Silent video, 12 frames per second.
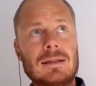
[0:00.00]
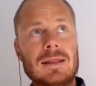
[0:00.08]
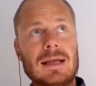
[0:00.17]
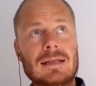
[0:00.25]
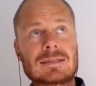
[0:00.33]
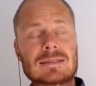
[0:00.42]

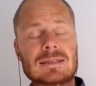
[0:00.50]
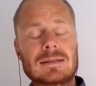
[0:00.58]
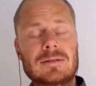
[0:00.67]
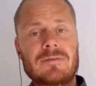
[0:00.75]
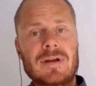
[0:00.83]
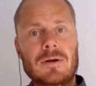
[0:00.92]
is
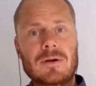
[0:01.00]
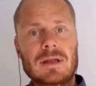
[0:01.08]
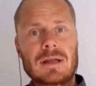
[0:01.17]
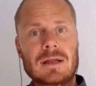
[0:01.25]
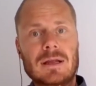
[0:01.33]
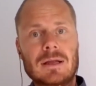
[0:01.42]
the
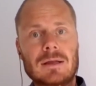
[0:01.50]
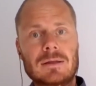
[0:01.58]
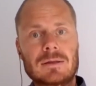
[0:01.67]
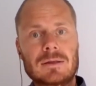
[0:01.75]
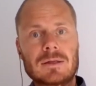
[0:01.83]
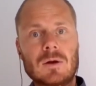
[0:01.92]
very,
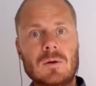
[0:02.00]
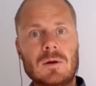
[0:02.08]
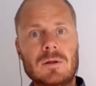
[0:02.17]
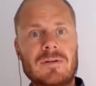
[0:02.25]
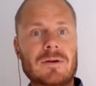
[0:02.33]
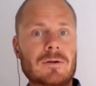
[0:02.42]
you know,
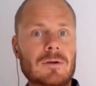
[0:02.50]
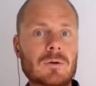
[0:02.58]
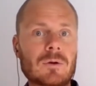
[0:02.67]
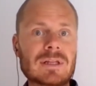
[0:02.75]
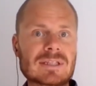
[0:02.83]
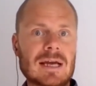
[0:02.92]
on the very
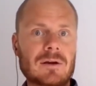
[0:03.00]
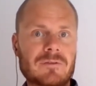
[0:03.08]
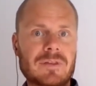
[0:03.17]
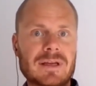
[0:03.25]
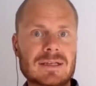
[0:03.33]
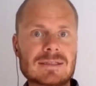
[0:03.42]
concrete side of
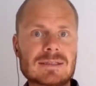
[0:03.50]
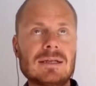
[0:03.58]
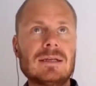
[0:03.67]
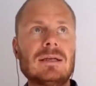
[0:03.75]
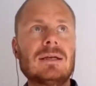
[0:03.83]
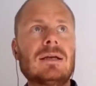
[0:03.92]
things.
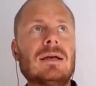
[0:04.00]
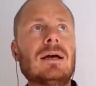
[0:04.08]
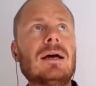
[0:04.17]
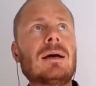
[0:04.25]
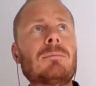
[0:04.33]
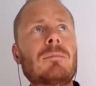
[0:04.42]

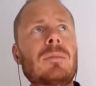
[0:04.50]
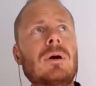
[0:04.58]
On